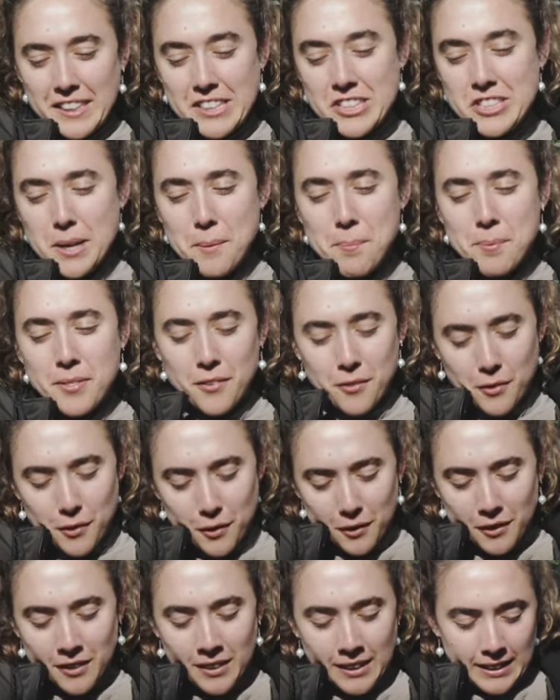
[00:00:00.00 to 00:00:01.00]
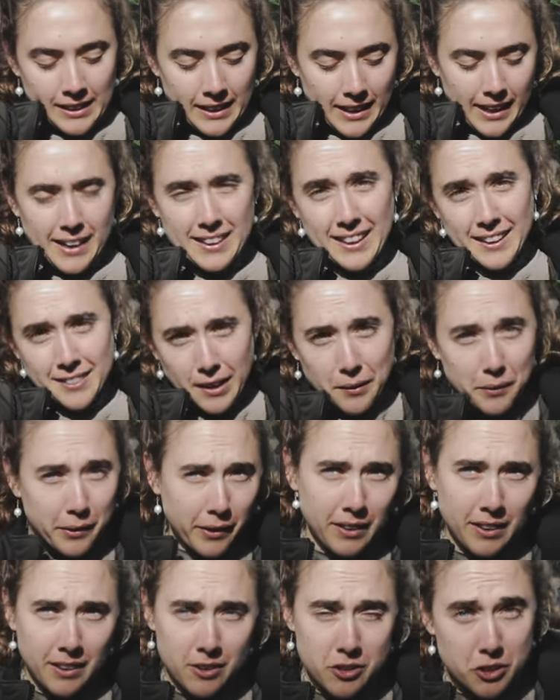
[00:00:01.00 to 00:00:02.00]
finished up the roll and I thought we
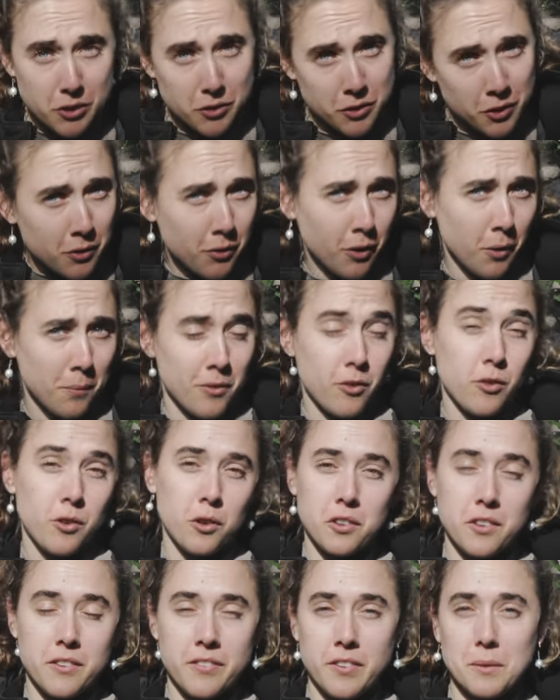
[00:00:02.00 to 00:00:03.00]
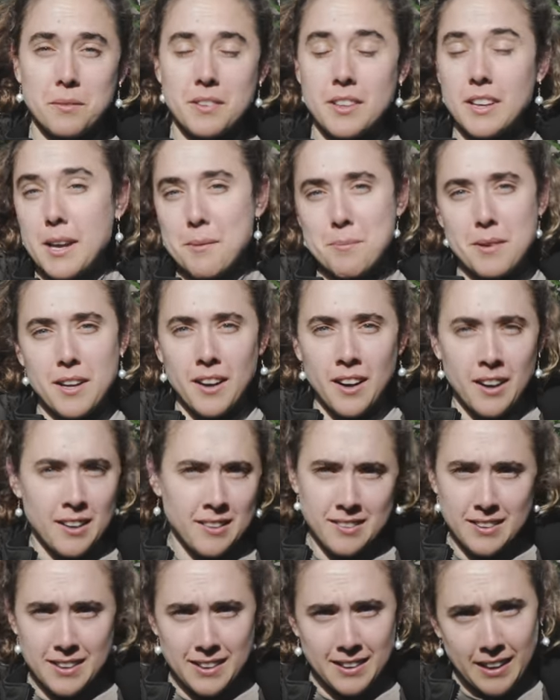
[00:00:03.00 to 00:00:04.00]
were gonna shoot two rolls of film today, but
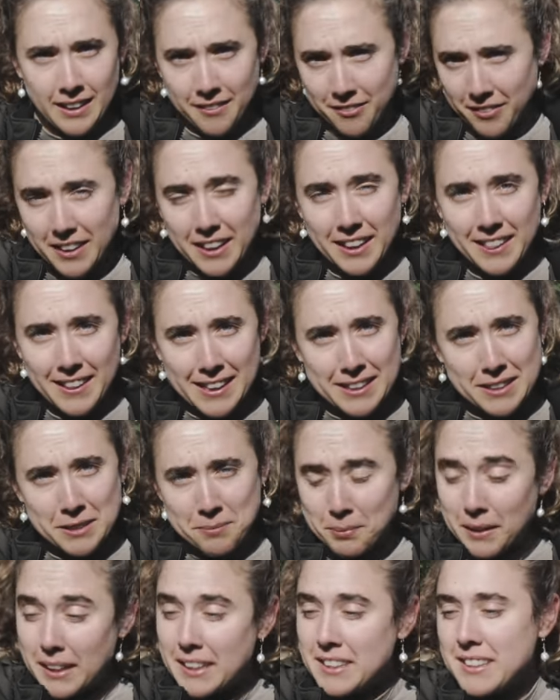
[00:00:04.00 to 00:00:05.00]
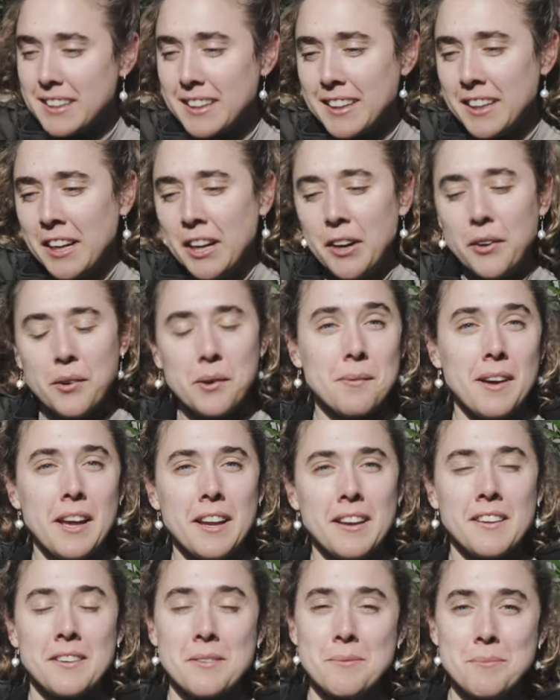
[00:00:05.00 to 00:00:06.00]
honestly, I feel like that is plenty. We
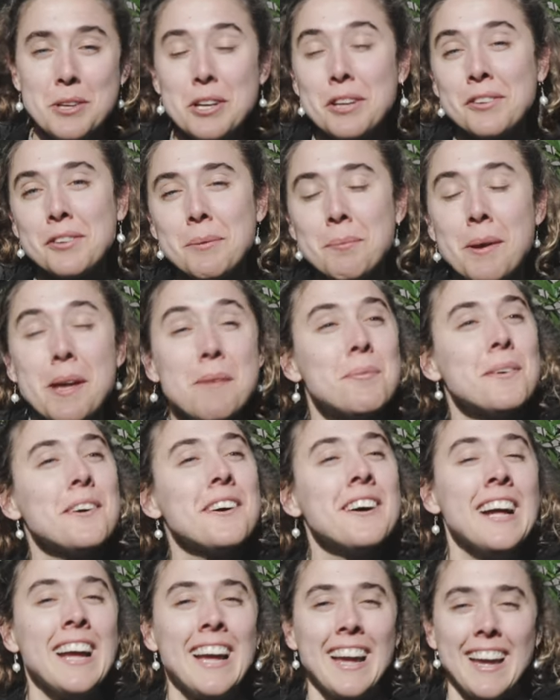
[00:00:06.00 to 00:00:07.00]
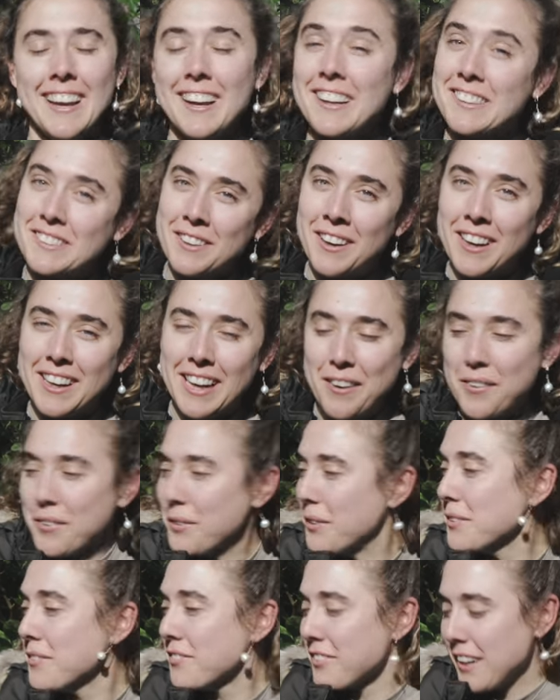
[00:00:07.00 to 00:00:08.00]
met some beautiful people and also hung out
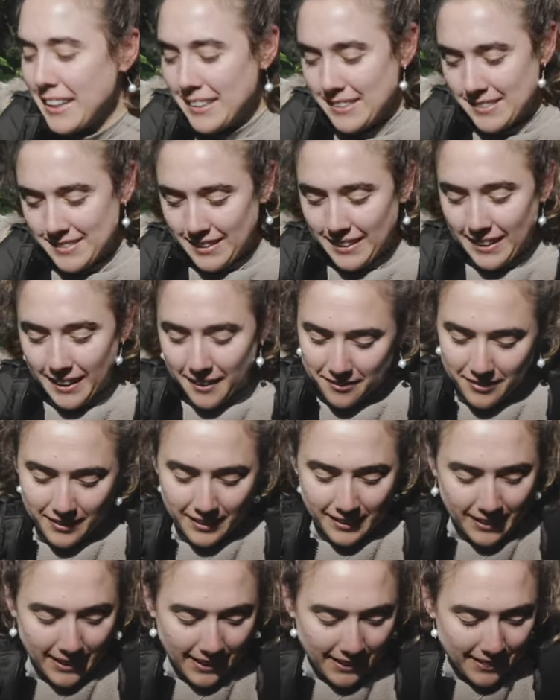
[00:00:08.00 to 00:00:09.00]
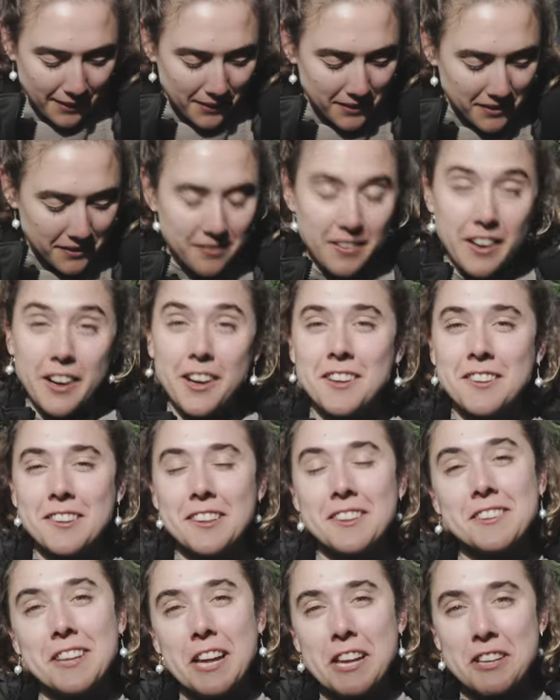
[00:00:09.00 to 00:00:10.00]
with old friends and I feel like that was a very
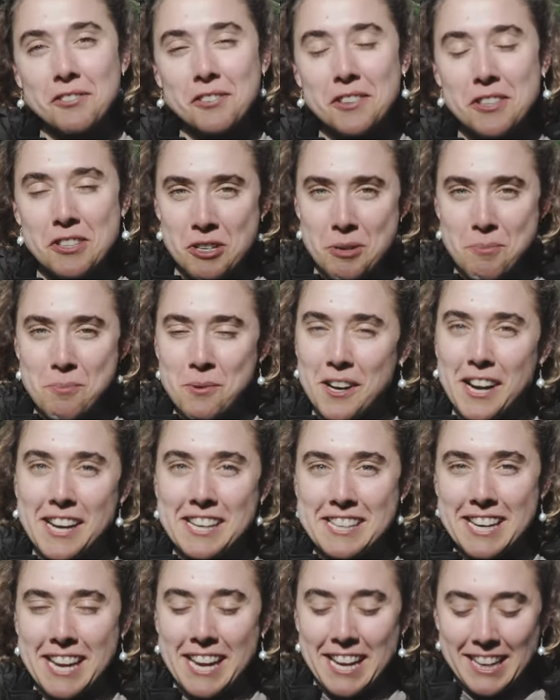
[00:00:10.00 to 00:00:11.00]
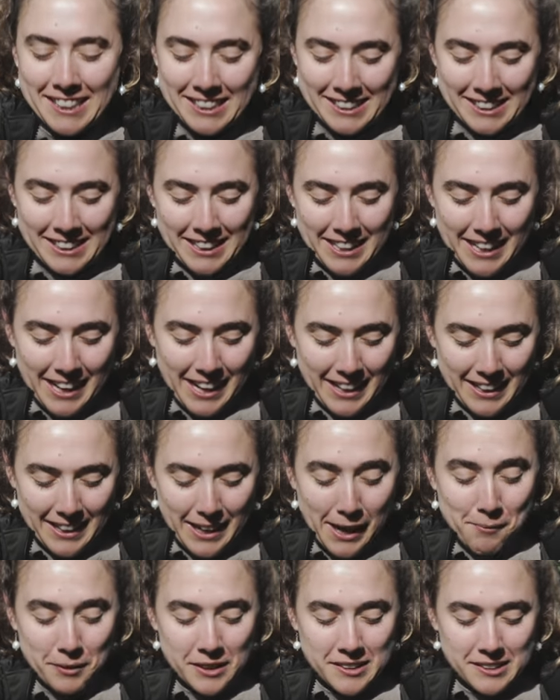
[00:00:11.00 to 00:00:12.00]
successful Super 8 day
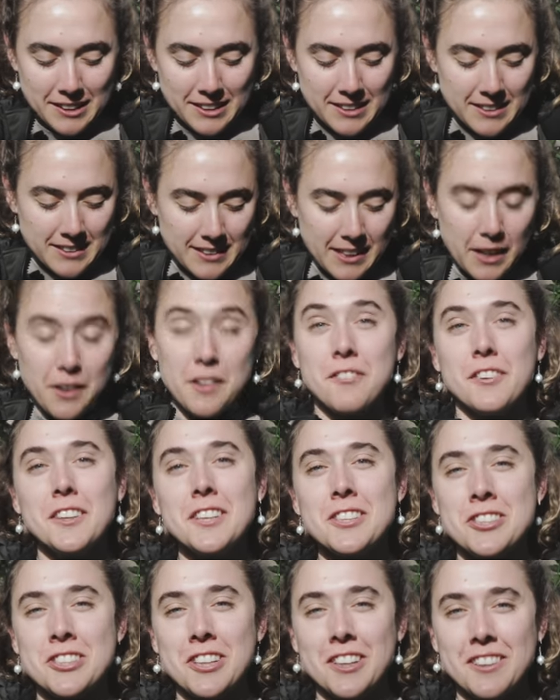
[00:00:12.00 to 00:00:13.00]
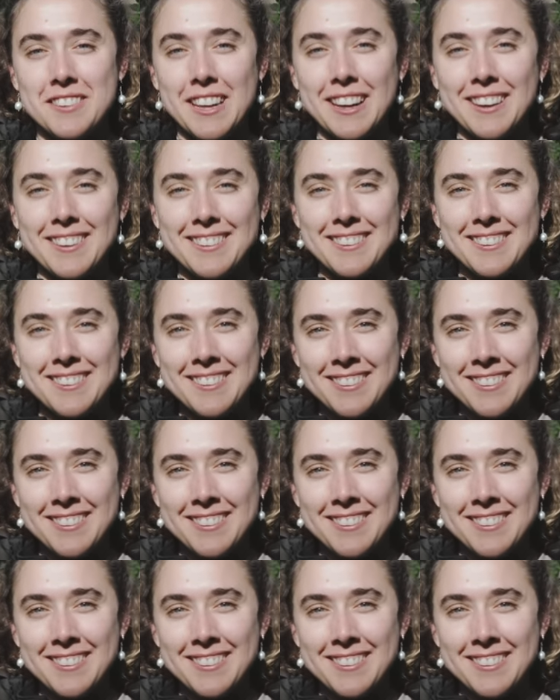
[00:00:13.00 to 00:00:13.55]
and I'm excited to see how the footage turns out.